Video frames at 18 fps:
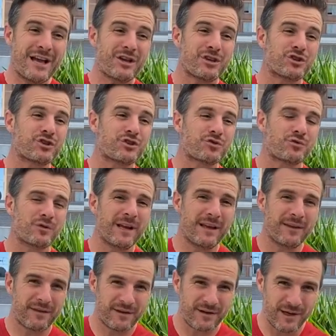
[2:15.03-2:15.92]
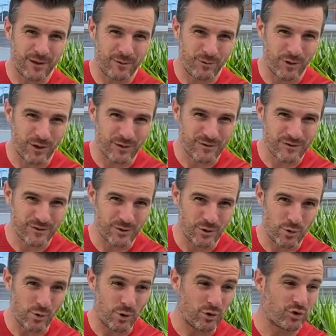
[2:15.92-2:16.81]
strengthening work to
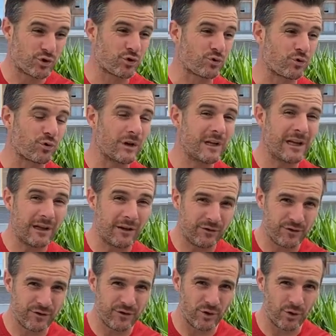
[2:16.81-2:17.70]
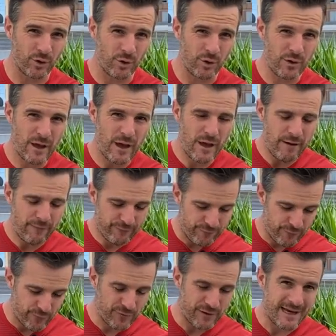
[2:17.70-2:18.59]
do or drill to do
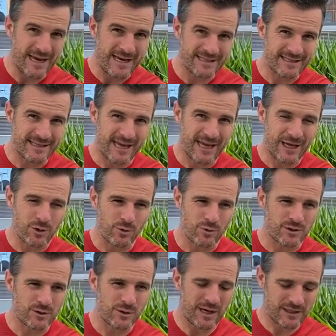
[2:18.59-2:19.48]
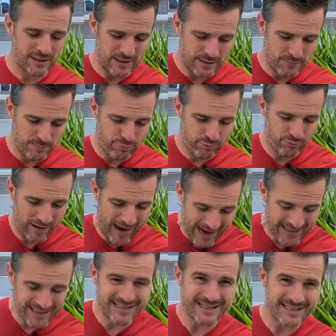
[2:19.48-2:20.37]
for knees and ankles, to actually
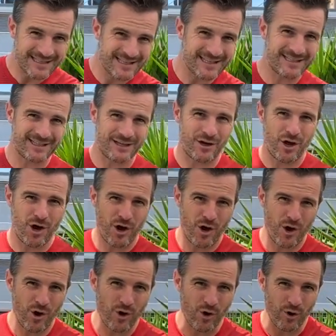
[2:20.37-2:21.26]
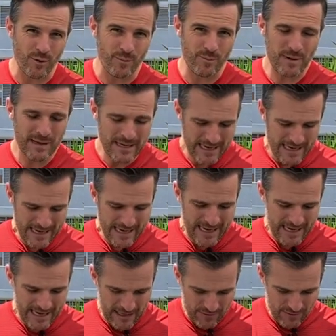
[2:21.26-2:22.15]
practice this at home
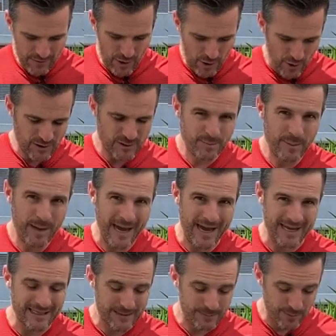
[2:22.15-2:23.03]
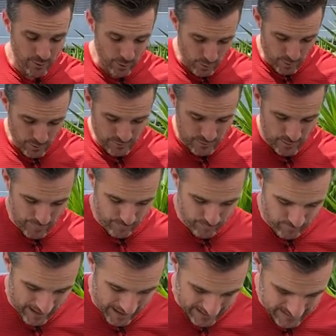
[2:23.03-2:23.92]
in those patterns, but also
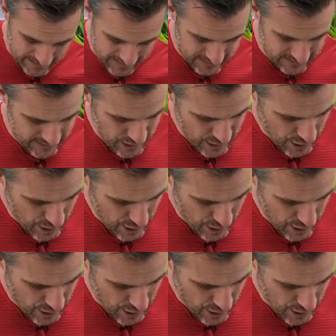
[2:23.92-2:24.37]
practice